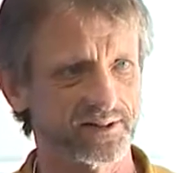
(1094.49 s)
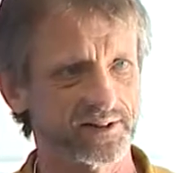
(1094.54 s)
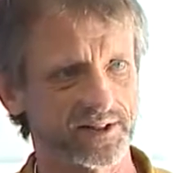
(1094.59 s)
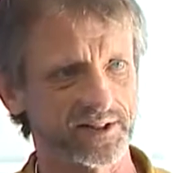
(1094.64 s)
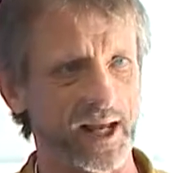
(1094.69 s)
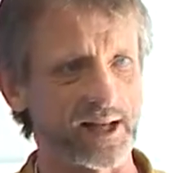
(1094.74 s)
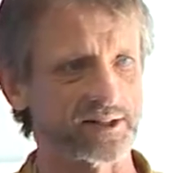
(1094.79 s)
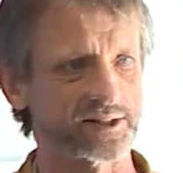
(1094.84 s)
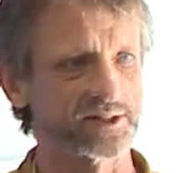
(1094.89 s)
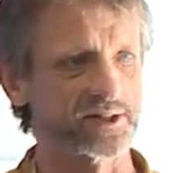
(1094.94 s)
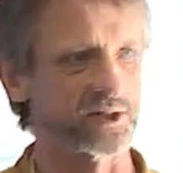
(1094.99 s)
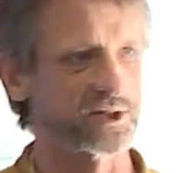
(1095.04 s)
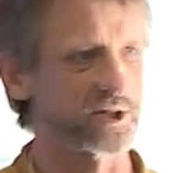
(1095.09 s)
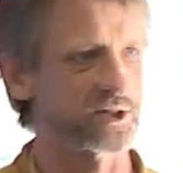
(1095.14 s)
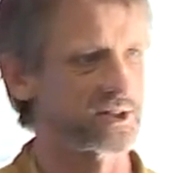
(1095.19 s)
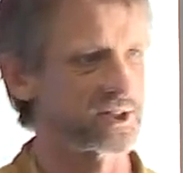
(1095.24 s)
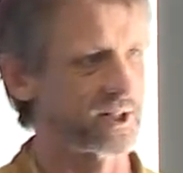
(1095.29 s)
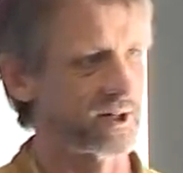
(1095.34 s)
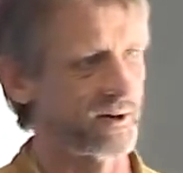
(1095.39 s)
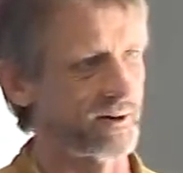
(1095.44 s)

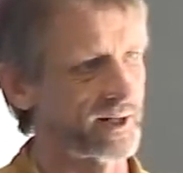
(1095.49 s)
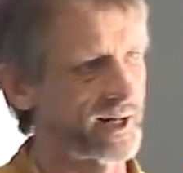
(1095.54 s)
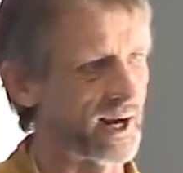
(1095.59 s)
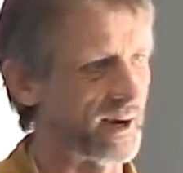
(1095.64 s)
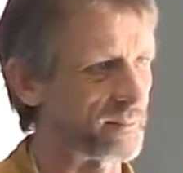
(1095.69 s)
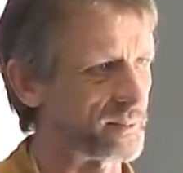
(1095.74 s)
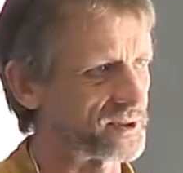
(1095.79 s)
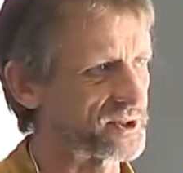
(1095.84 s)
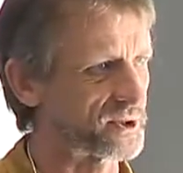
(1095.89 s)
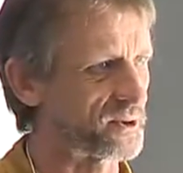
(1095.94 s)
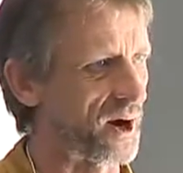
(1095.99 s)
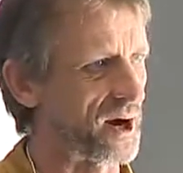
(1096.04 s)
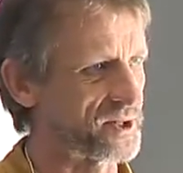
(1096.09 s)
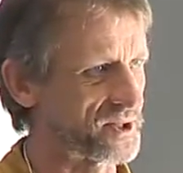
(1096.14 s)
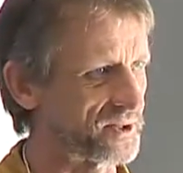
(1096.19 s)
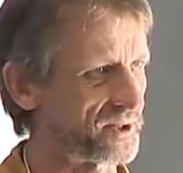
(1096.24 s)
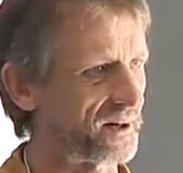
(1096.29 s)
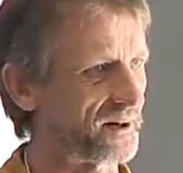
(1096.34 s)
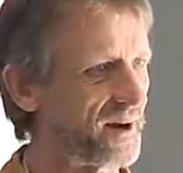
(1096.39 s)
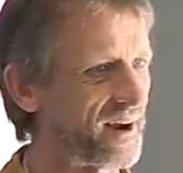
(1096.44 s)
statisticians here on campus
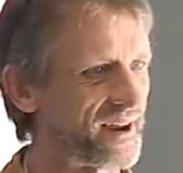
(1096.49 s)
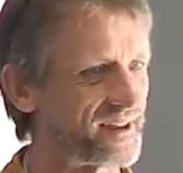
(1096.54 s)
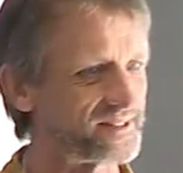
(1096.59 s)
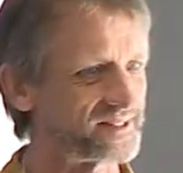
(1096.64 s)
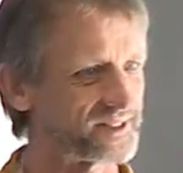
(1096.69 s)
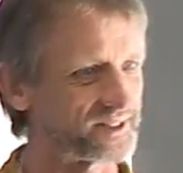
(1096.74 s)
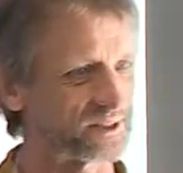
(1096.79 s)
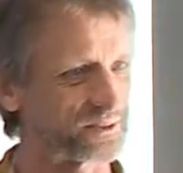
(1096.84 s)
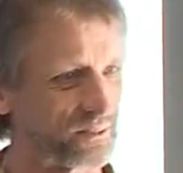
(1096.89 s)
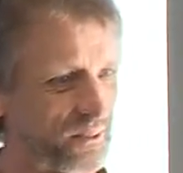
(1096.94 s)
scratching their heads as,